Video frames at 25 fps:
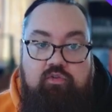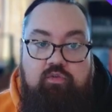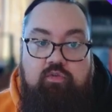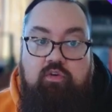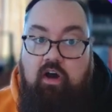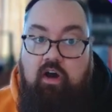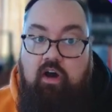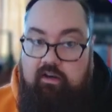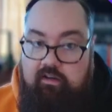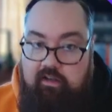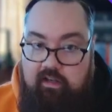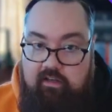
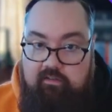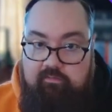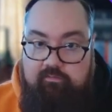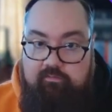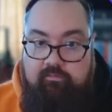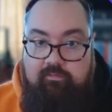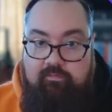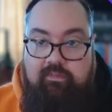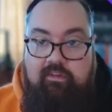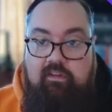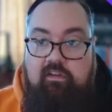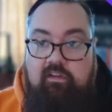content.
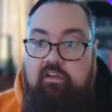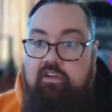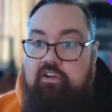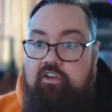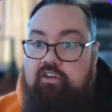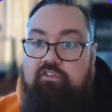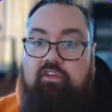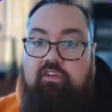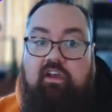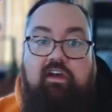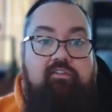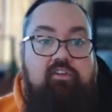You
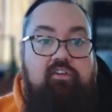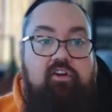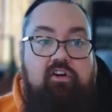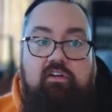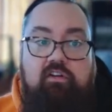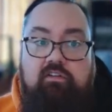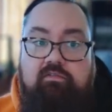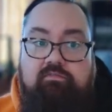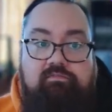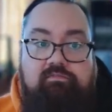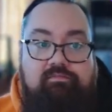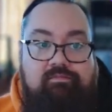still have
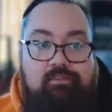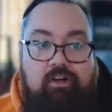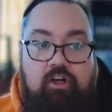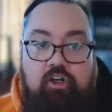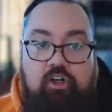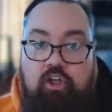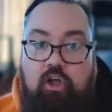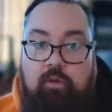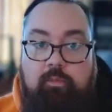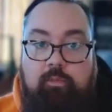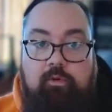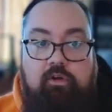your
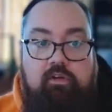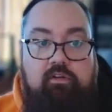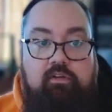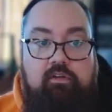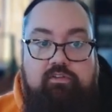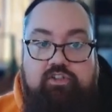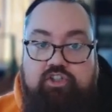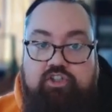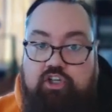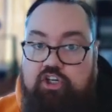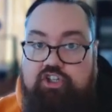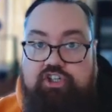global
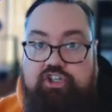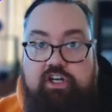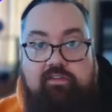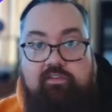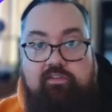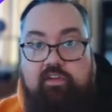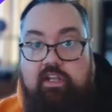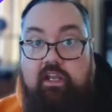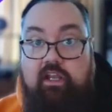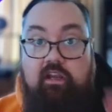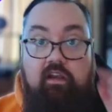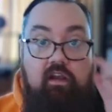search and
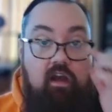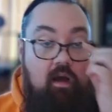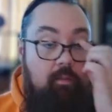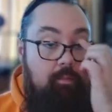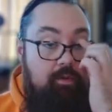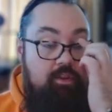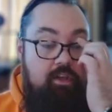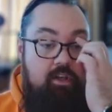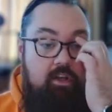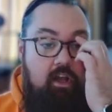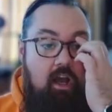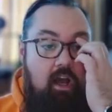everything up in
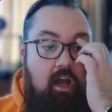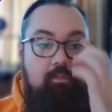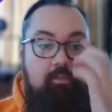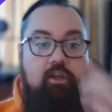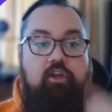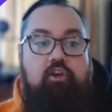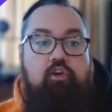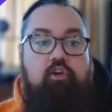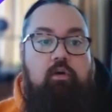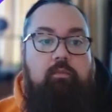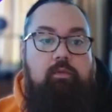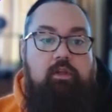the top like
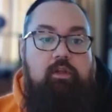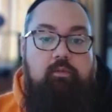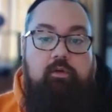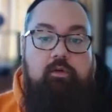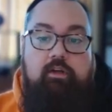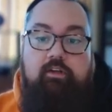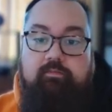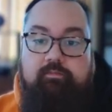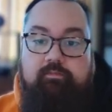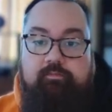you normally would.